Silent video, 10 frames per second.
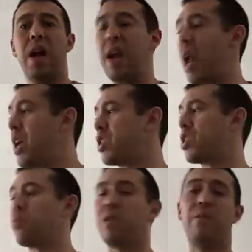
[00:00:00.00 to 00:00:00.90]
not
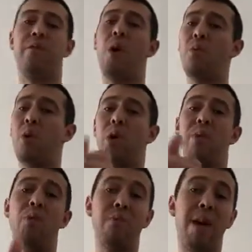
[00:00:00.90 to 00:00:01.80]
just with the foam roller,
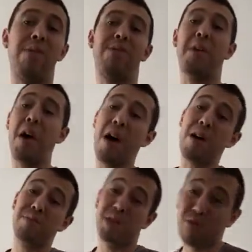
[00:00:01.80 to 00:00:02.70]
but with my
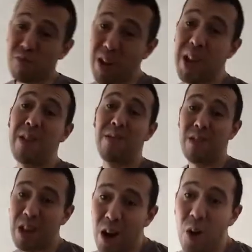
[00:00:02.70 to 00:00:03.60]
thumbs, and